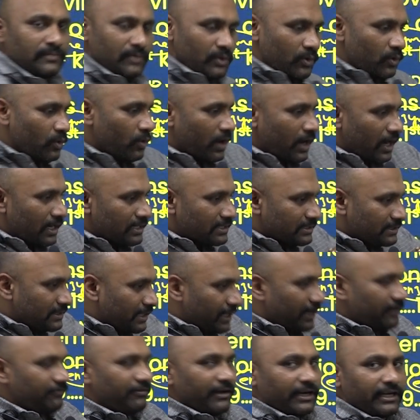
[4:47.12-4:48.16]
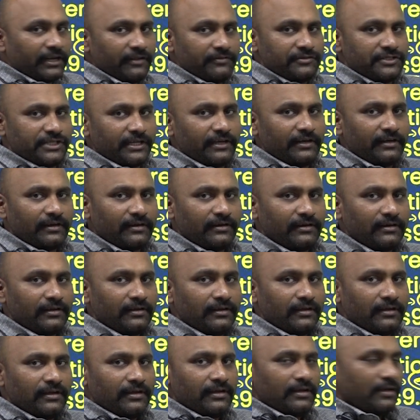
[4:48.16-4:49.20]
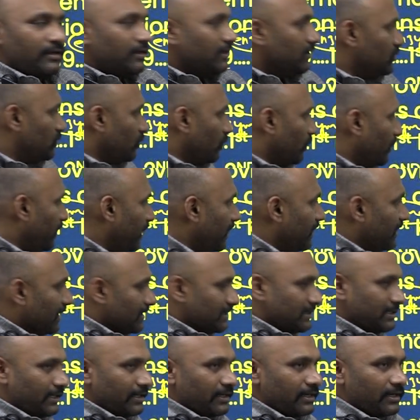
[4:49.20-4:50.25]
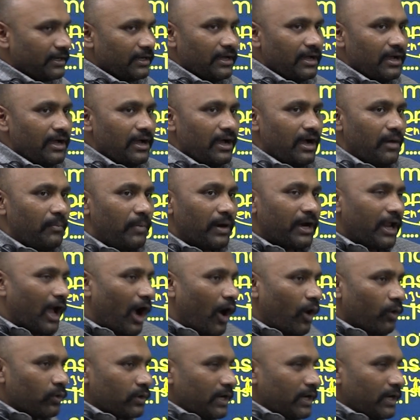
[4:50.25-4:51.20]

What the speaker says: who cuts the defective gene. So he does that. But how